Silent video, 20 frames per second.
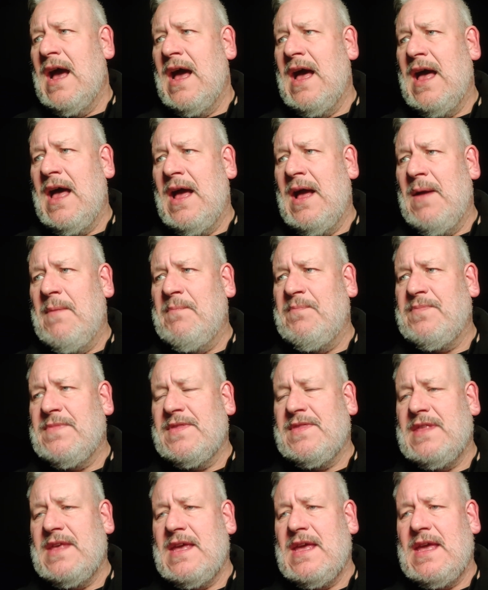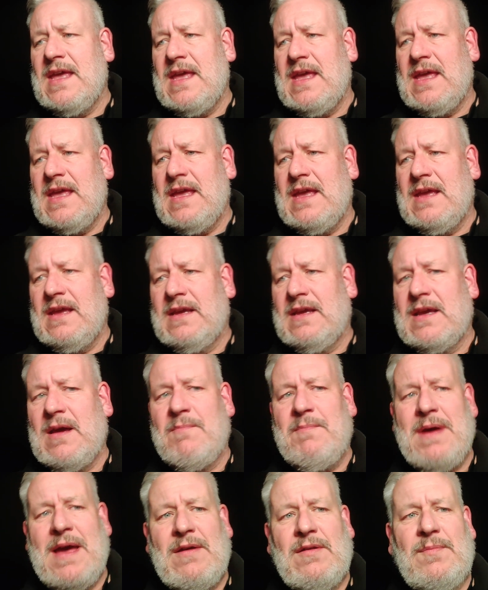The
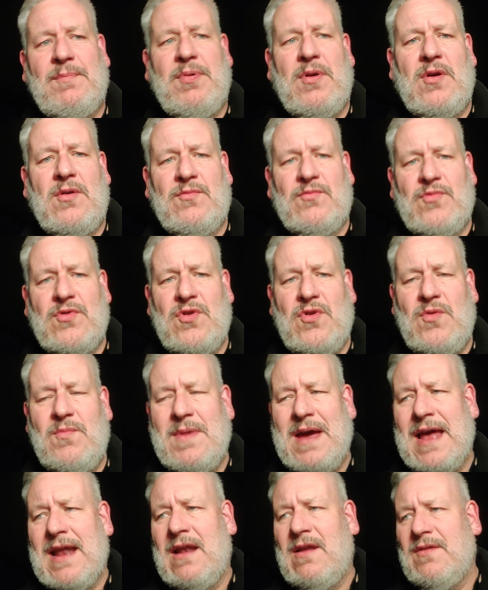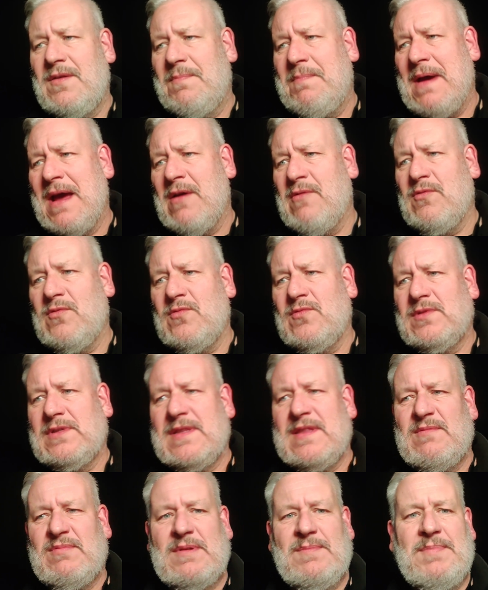gunpowder plot room had a load of barrels,
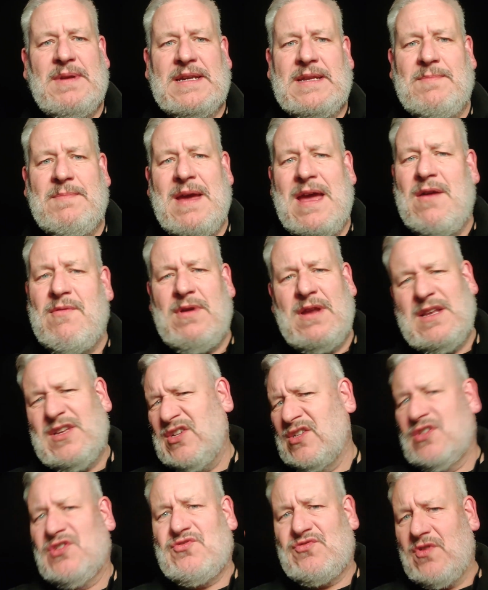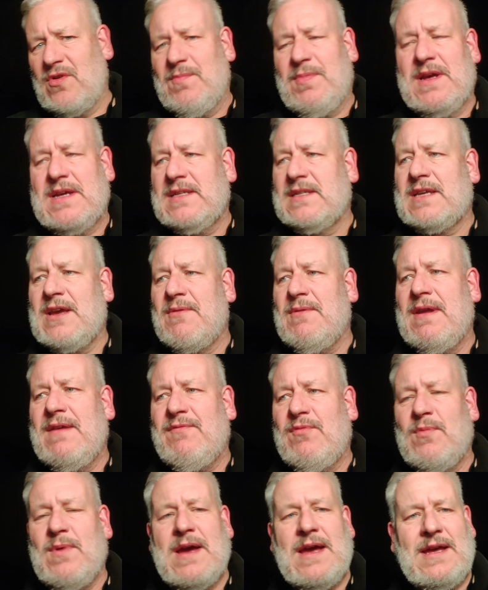and there was a Bloody Mary and just strobe lights going
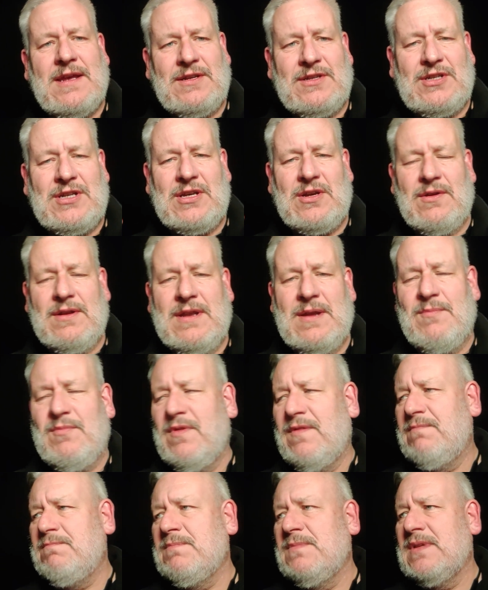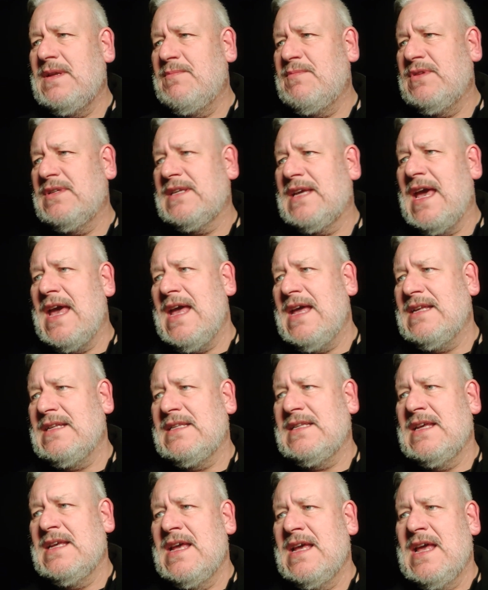everywhere. She got a number of
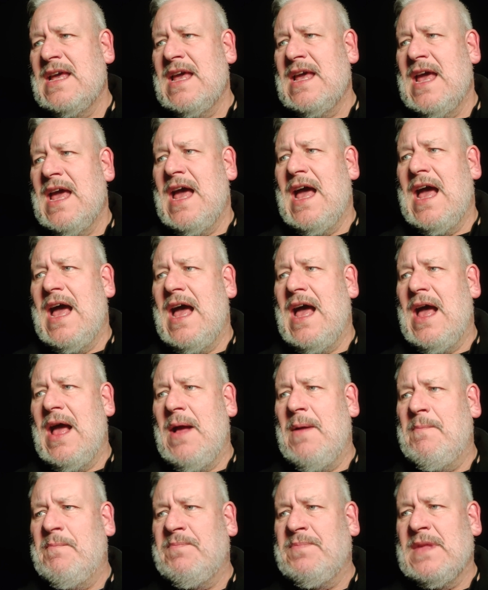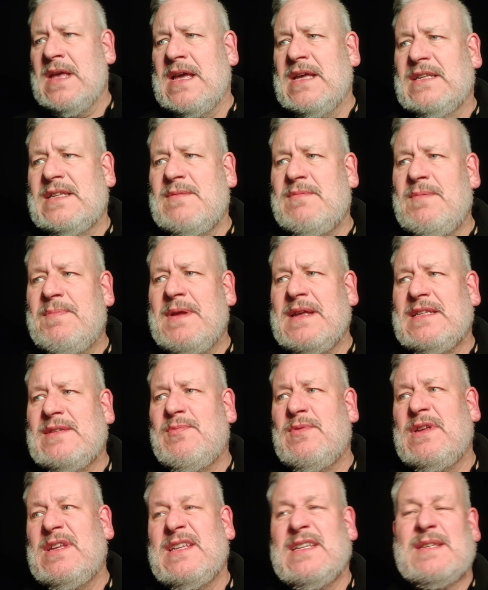scares. Some of the
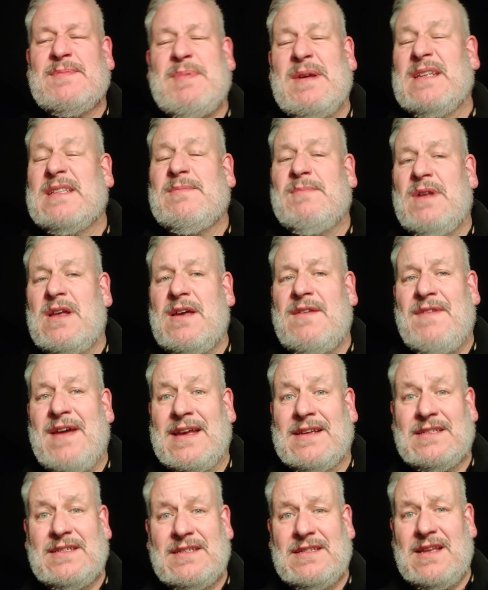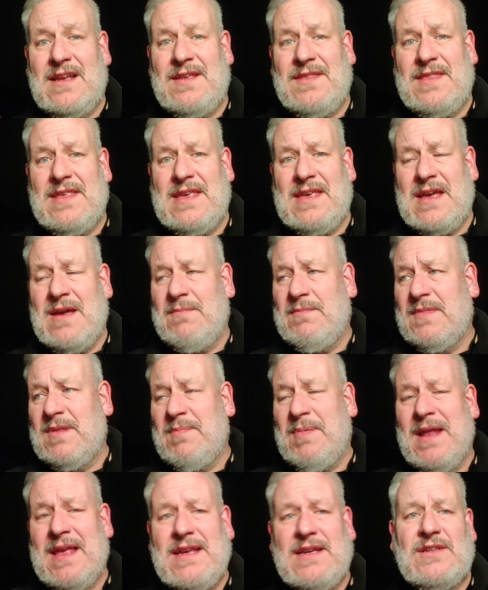places where you'd expect some live actors, like
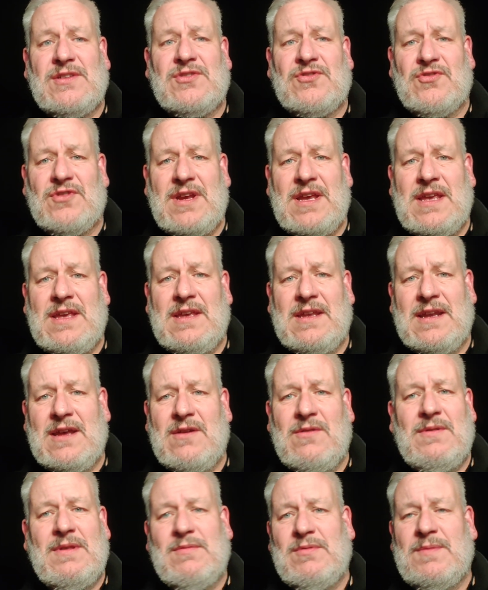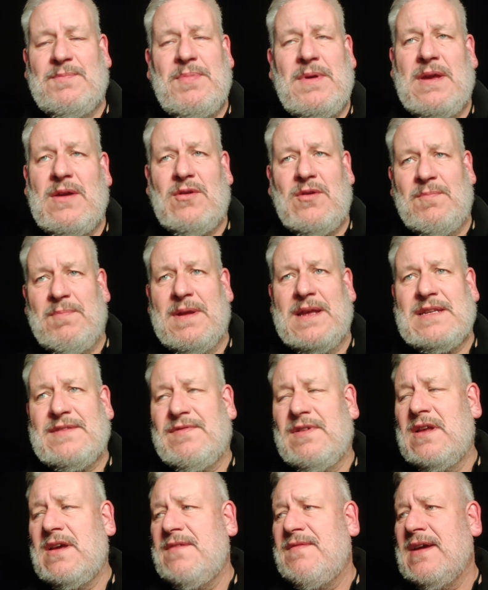the Plague Street, there would be a good
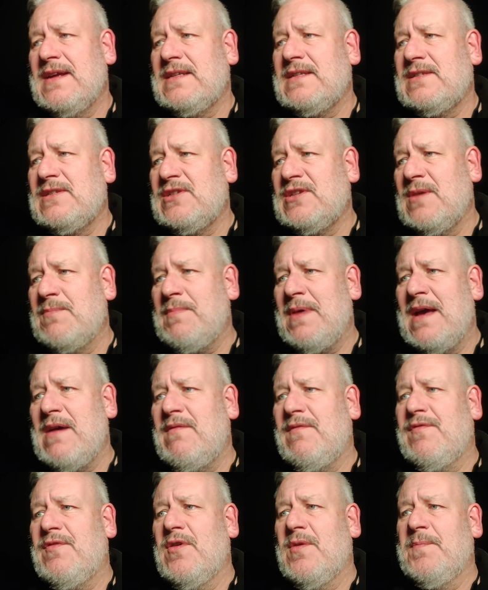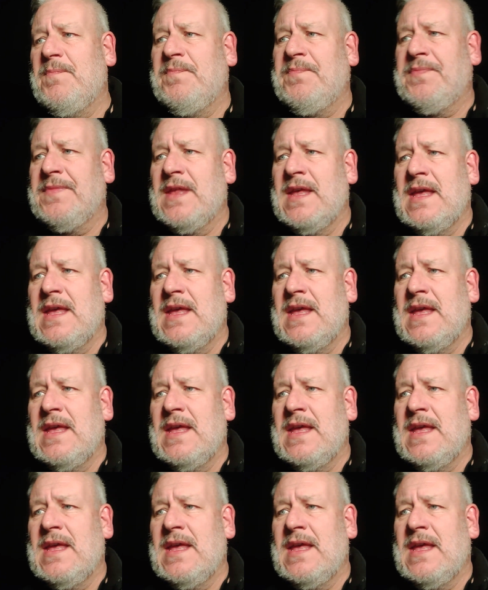place for live actors to jump out from.